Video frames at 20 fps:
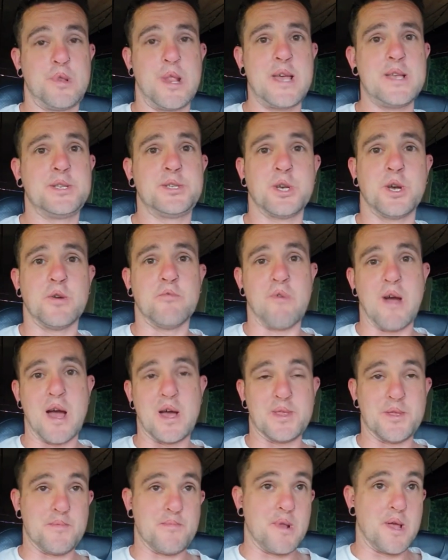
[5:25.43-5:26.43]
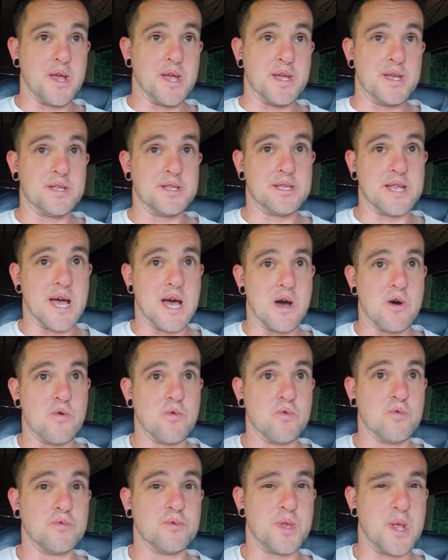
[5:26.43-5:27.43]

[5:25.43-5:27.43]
later randomly now